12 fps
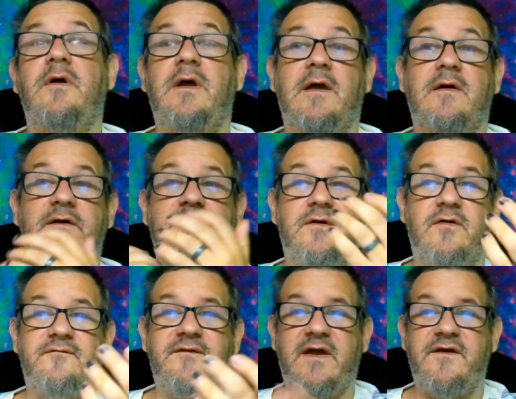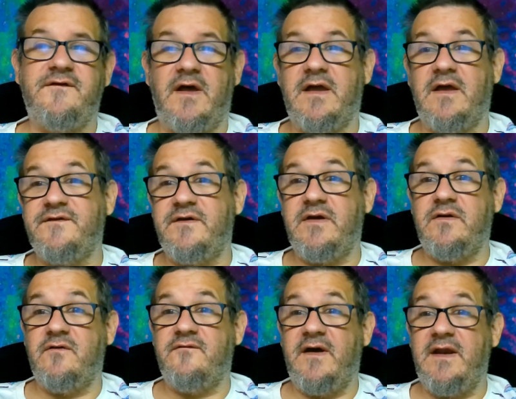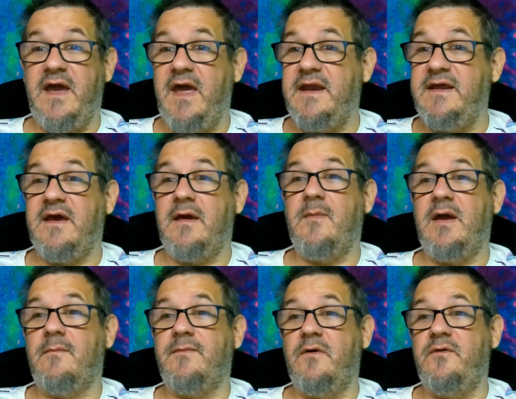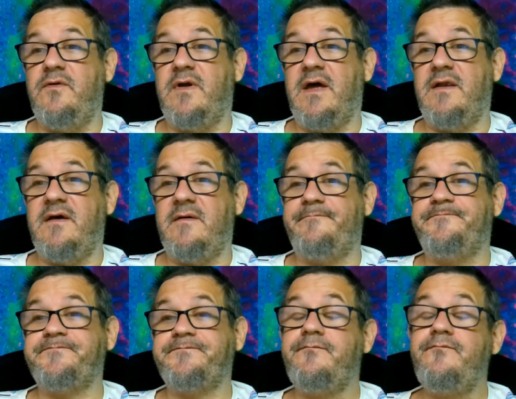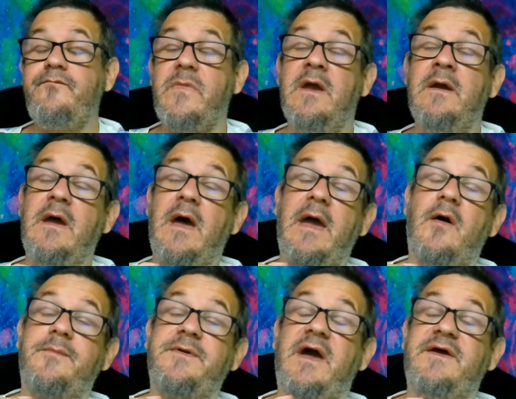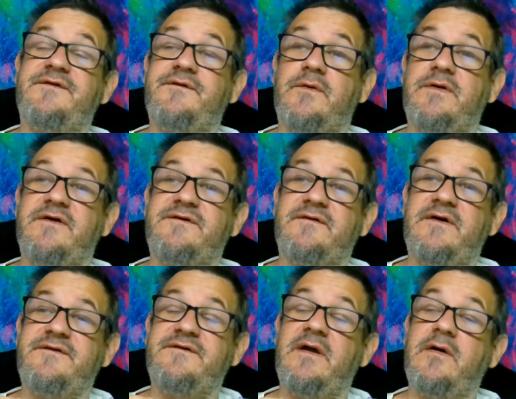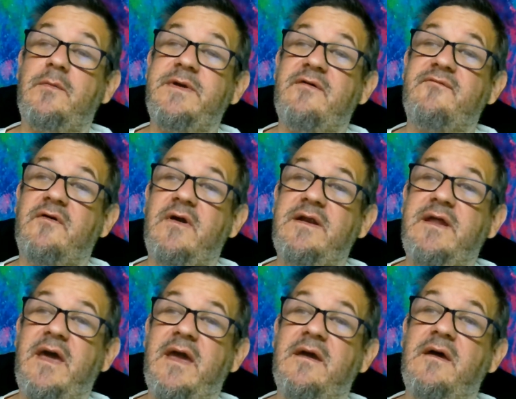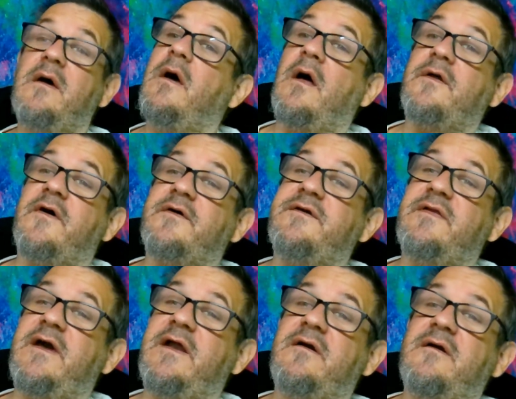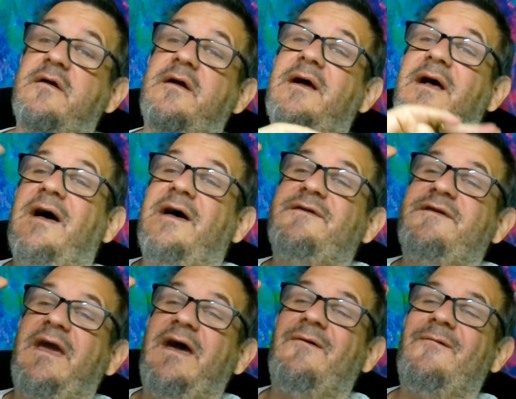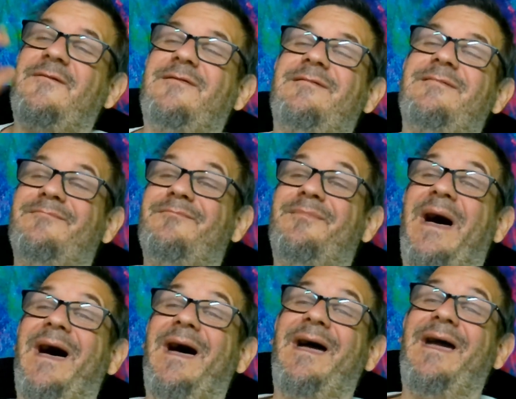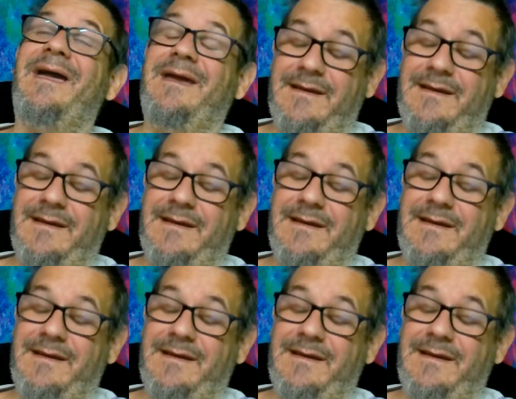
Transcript: and click the notification icon so you get notified anytime I upload new content. I hope you guys enjoyed this list, and I hope you have a great day. I'll talk to you later. Ozzy out. Bye.